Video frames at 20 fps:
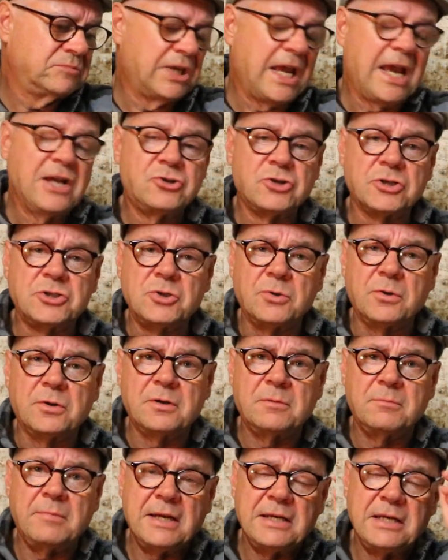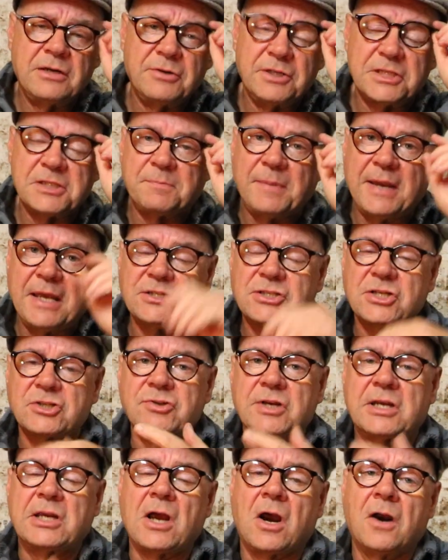Edradour in many respects
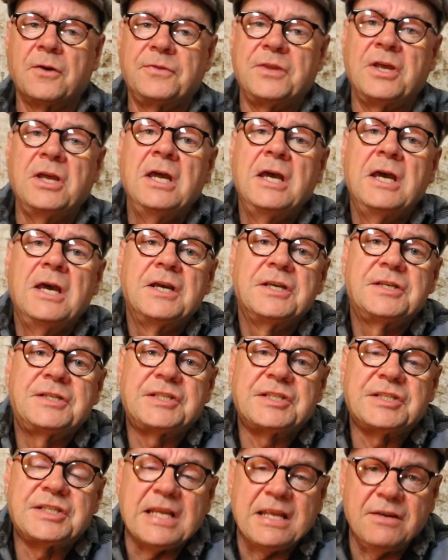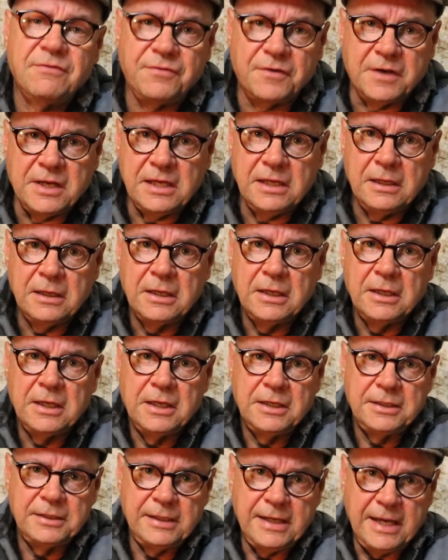as regard the savoury
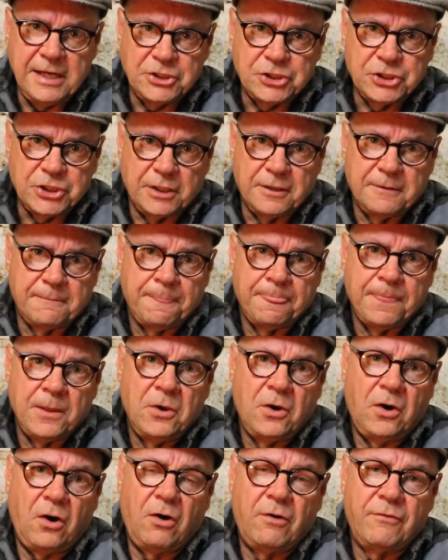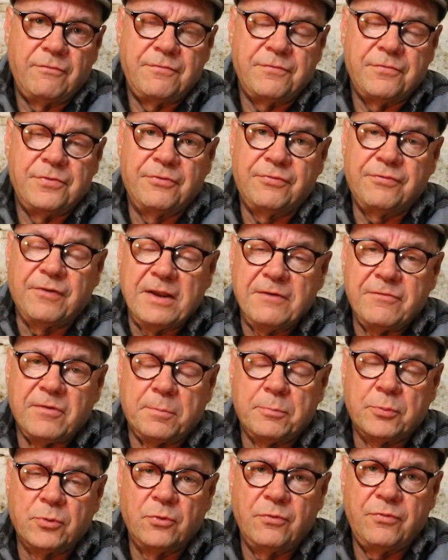nature of the flavour
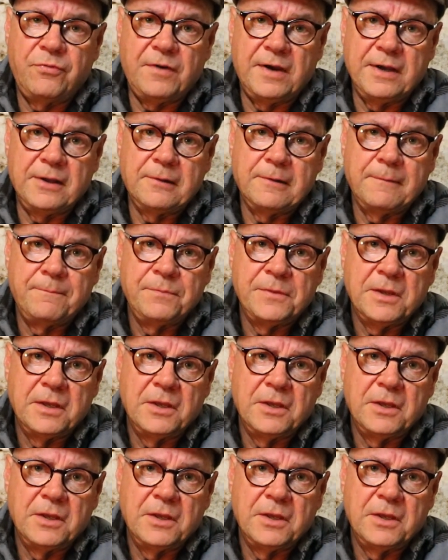profile,